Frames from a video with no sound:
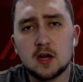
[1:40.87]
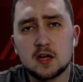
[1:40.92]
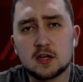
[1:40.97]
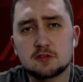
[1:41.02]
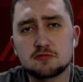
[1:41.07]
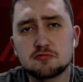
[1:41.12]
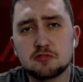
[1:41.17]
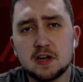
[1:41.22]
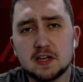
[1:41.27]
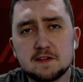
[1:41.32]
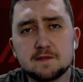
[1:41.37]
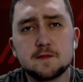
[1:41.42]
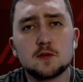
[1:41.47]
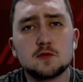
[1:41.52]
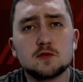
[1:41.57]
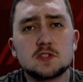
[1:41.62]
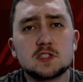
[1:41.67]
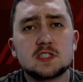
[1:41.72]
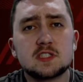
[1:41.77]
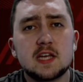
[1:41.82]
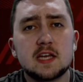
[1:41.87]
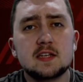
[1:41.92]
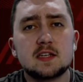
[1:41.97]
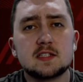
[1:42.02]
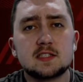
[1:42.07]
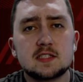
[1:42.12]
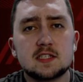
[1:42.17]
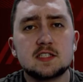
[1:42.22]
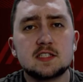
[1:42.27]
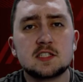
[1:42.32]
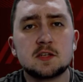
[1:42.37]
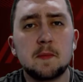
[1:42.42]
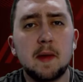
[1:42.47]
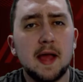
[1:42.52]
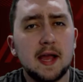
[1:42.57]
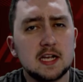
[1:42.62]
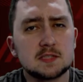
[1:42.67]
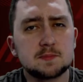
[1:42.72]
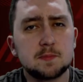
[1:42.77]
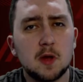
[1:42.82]
grateful to send us in some
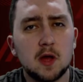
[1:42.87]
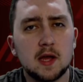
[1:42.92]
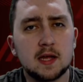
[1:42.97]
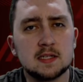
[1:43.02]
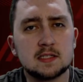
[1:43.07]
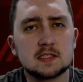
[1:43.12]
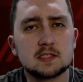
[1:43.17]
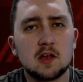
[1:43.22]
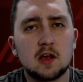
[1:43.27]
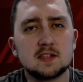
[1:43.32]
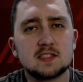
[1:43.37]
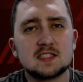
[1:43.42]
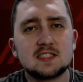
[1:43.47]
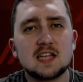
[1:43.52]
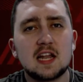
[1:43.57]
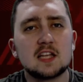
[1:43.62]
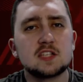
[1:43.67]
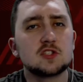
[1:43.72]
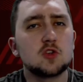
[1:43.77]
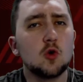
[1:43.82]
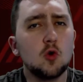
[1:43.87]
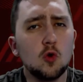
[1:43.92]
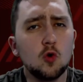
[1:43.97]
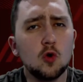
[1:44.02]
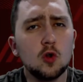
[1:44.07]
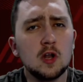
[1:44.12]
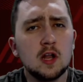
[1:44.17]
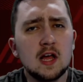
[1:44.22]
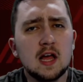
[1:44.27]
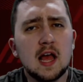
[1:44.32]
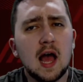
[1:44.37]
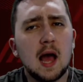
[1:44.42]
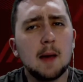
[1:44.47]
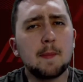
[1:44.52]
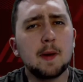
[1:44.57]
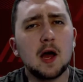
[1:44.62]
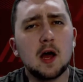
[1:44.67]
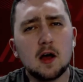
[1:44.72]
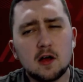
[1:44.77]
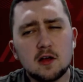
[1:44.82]
expert insight to tell us all
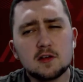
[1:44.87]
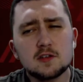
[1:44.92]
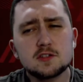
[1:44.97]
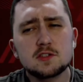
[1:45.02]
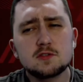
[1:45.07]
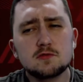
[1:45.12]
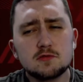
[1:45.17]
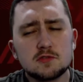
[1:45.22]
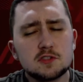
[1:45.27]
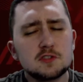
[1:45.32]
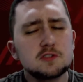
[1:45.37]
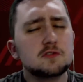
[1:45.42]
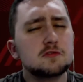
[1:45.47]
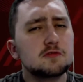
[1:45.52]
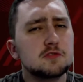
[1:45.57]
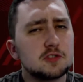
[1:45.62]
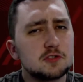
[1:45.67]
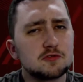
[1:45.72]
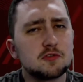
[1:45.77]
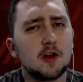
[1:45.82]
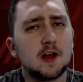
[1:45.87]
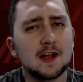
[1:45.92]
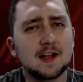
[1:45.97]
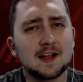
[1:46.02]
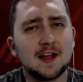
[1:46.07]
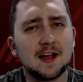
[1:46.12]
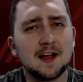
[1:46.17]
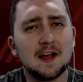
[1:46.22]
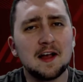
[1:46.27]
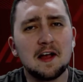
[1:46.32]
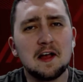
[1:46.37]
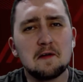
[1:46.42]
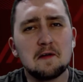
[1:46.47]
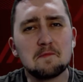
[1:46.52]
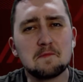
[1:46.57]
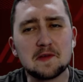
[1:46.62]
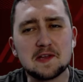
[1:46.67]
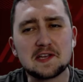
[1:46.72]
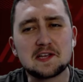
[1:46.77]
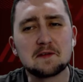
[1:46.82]
about Arsenal's new striker,
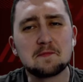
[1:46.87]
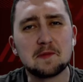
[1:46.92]
Mika